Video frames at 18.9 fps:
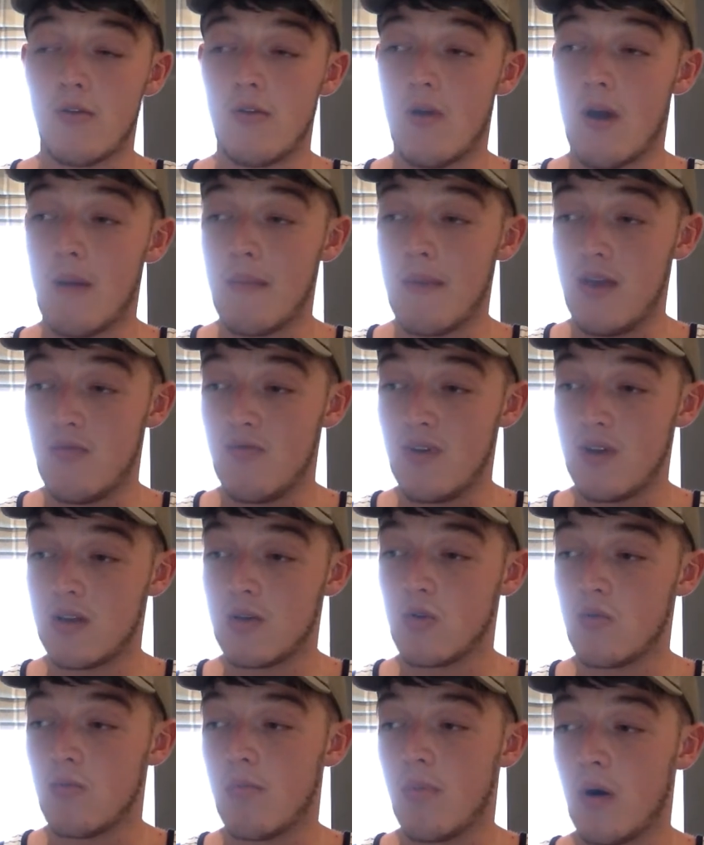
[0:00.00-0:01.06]
I made really
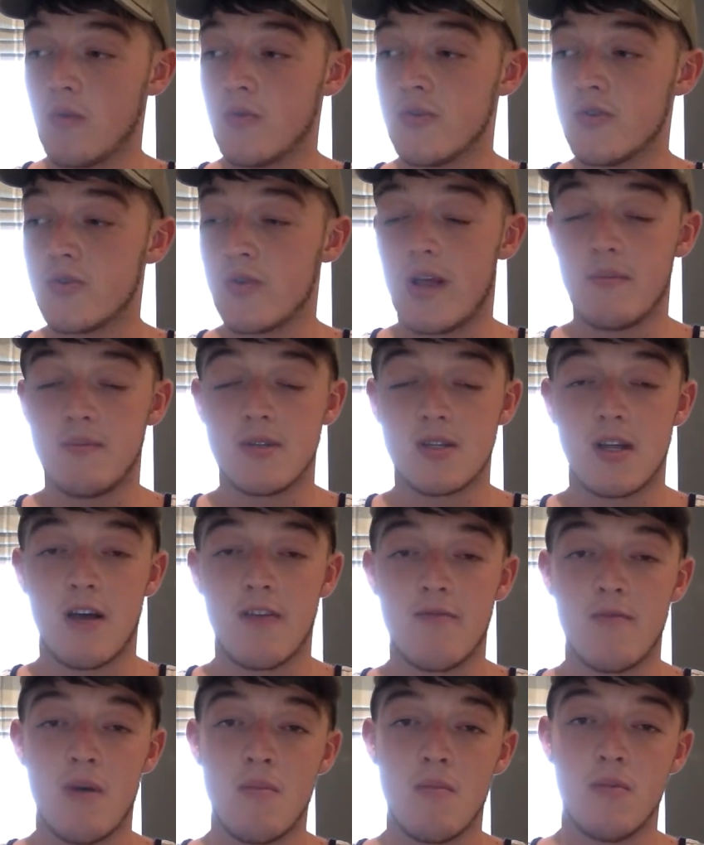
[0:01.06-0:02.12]
good bonds with them staff
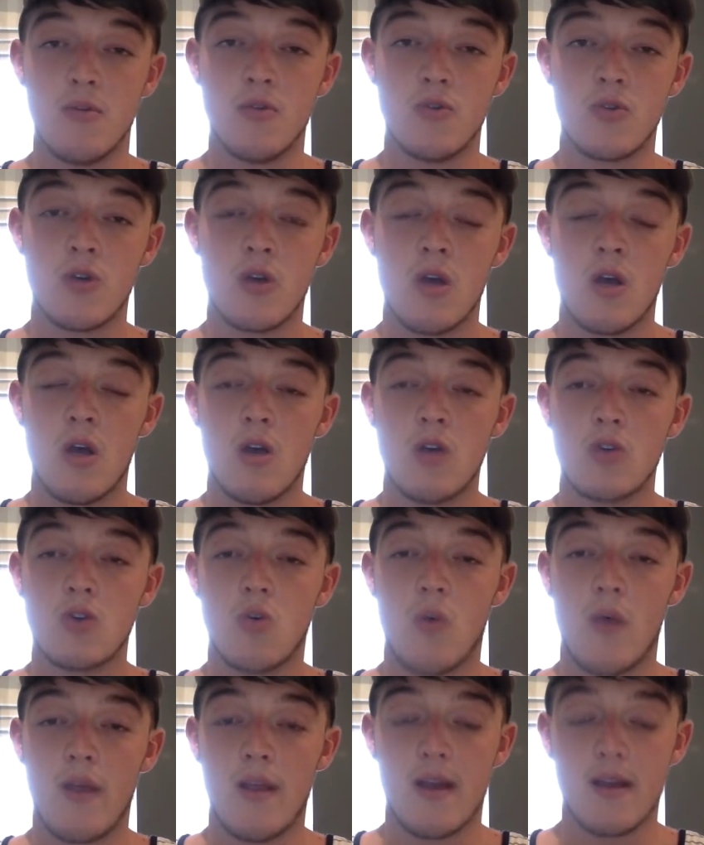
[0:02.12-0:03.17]
members. So
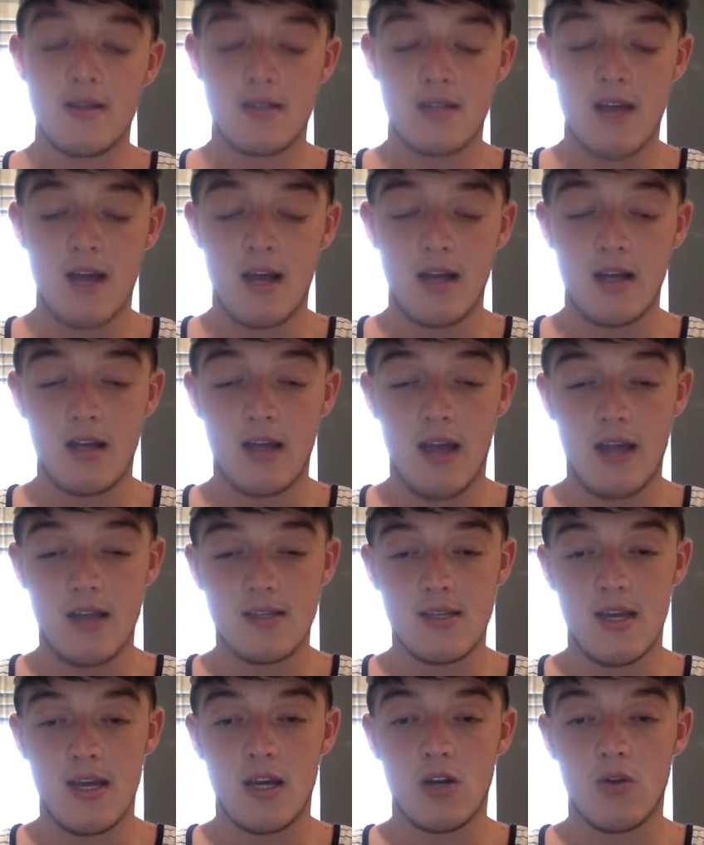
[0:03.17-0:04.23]
when that started getting
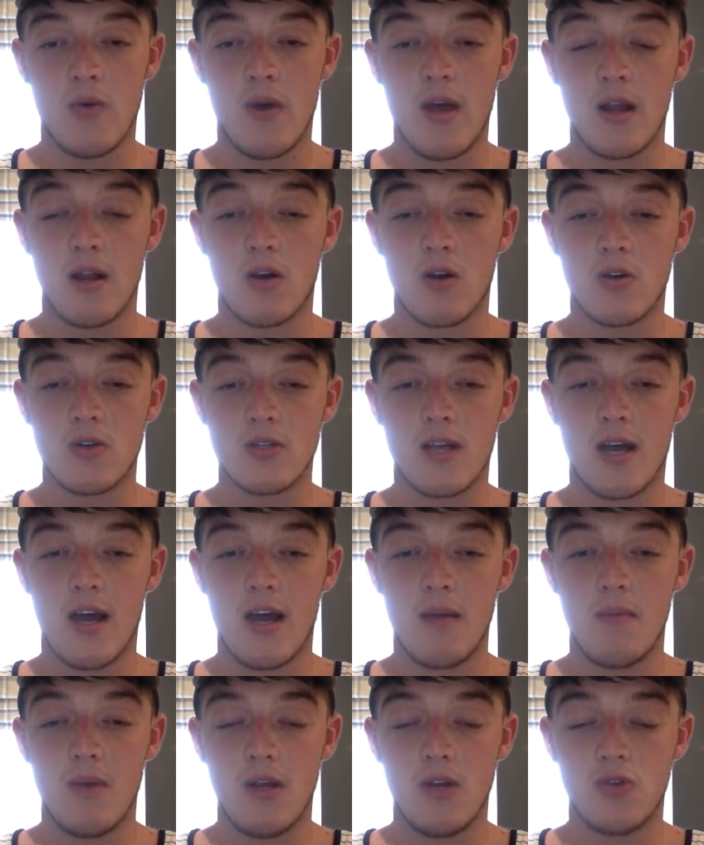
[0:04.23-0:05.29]
taken away, and I
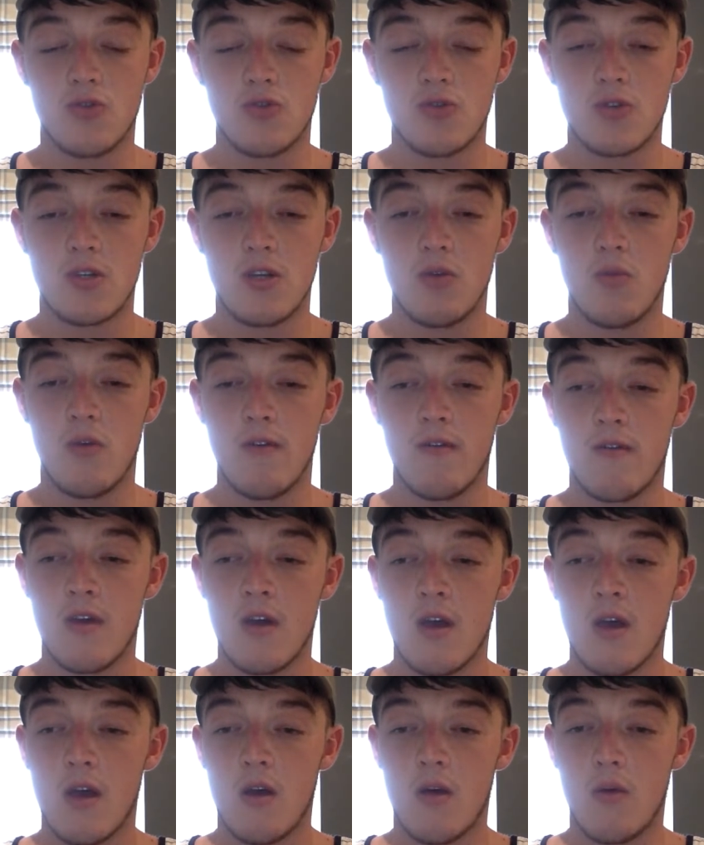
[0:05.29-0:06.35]
started being trusted with
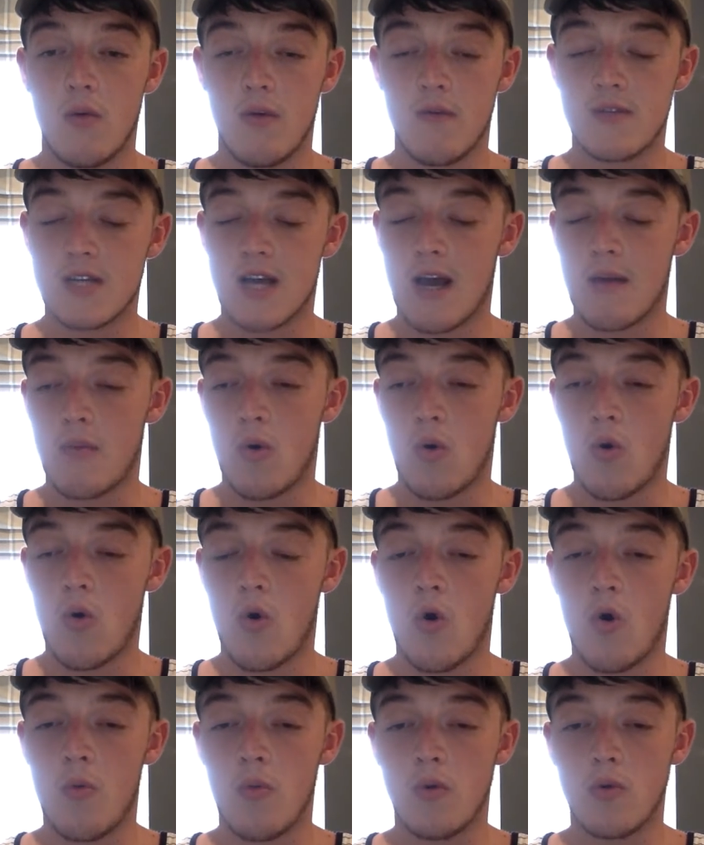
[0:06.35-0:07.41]
time at
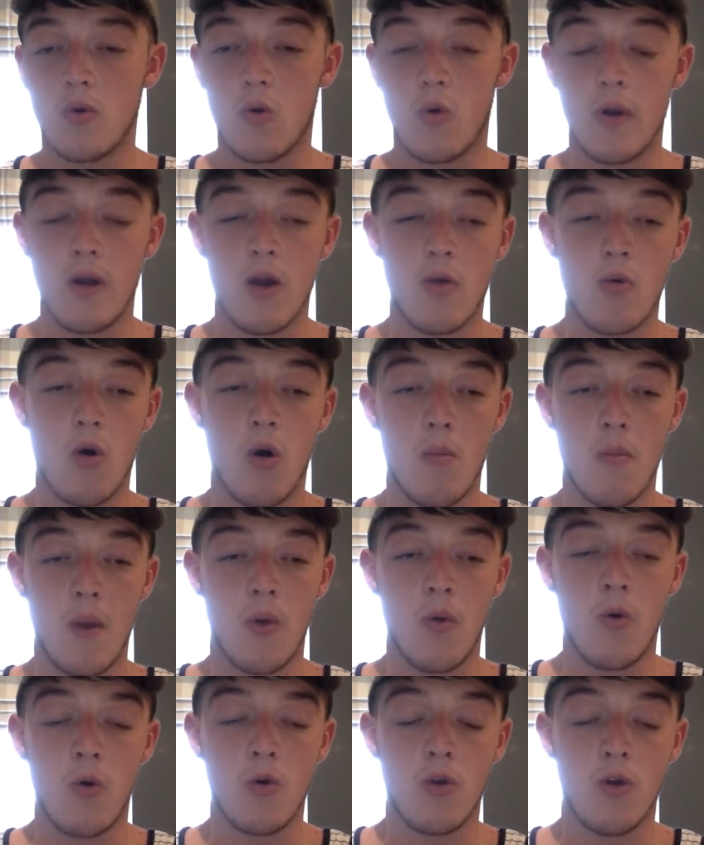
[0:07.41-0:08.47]
home and going out on my
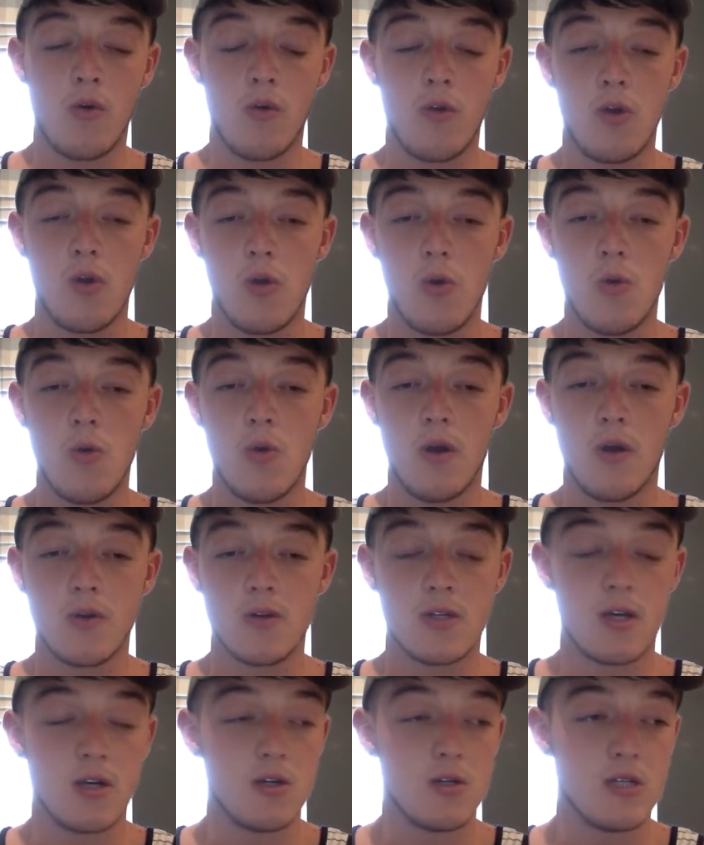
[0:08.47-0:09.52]
own out of the unit on
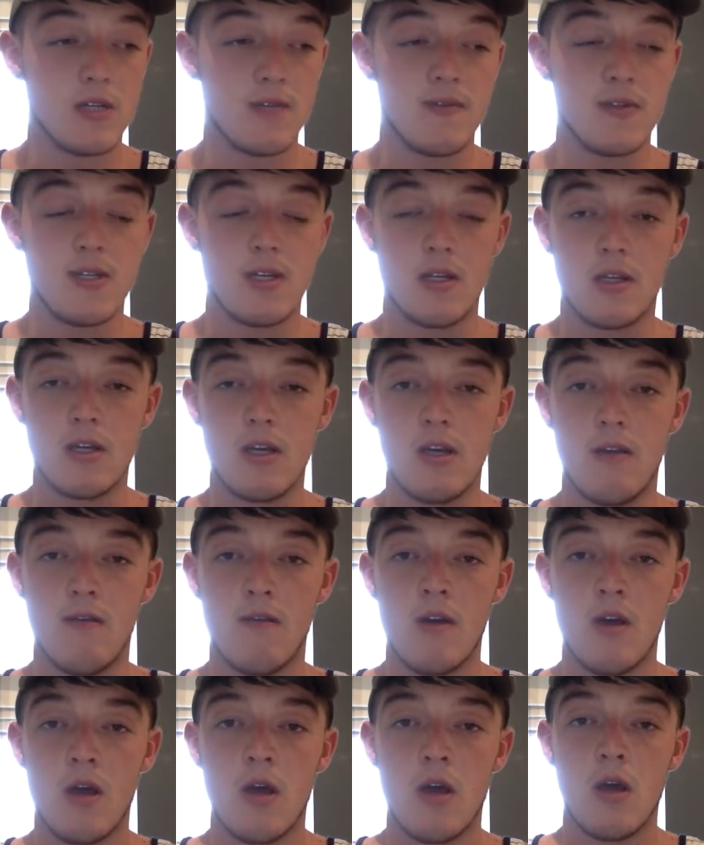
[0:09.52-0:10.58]
Section 17 leave,
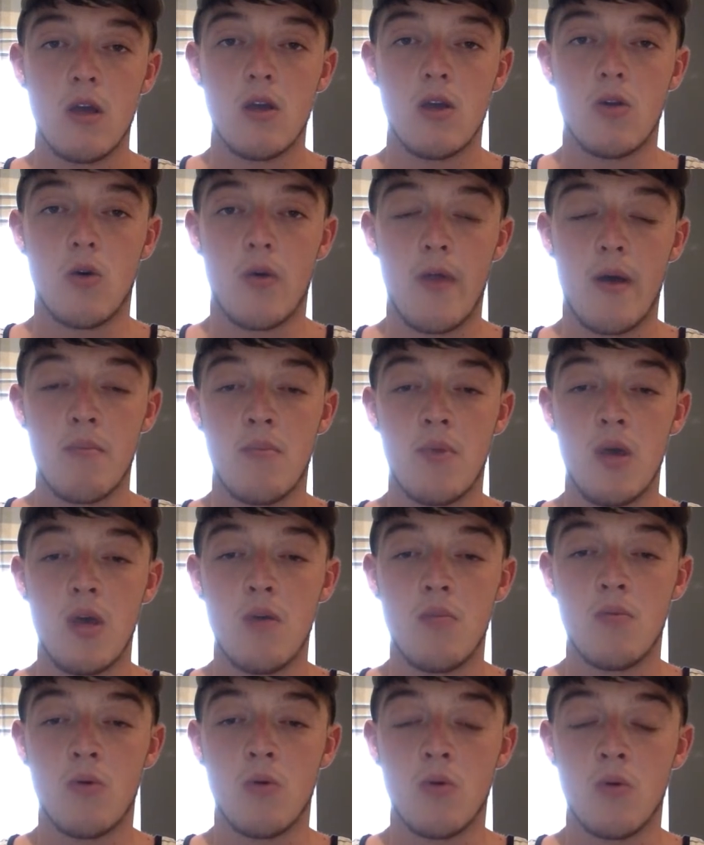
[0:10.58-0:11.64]
them
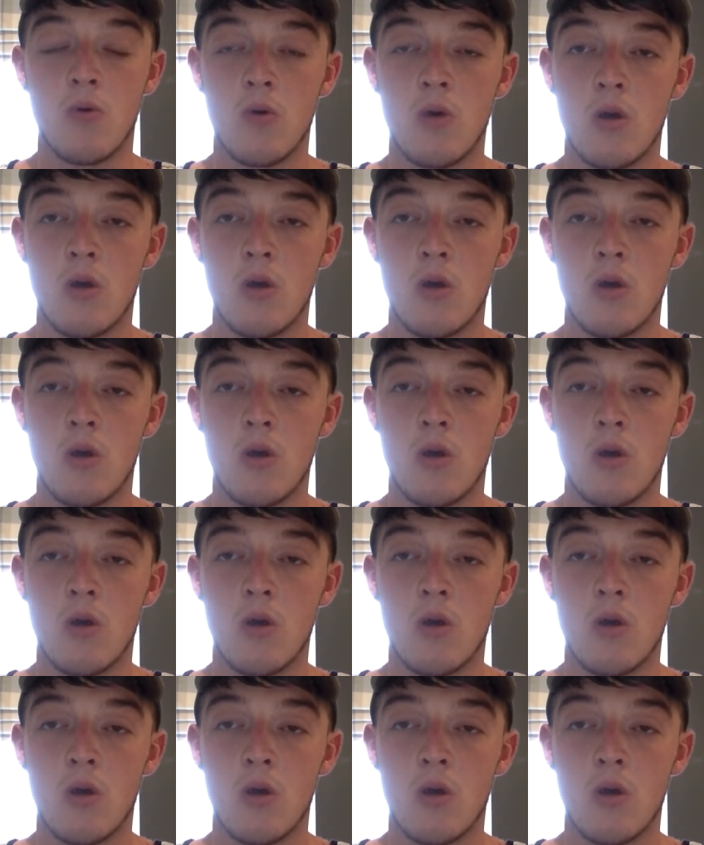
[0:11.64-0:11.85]
people,